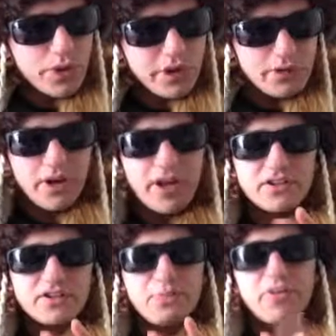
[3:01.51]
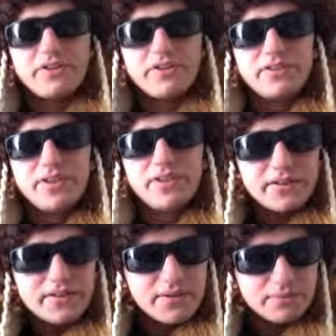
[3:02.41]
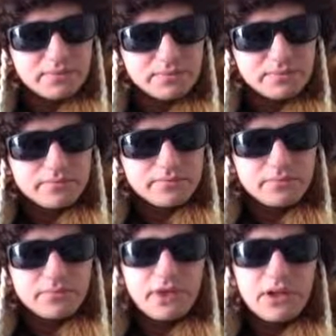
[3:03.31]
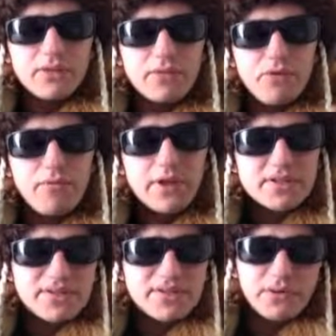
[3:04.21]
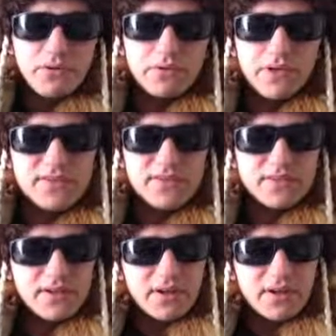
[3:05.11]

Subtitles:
win, you can't predict the movements. So let's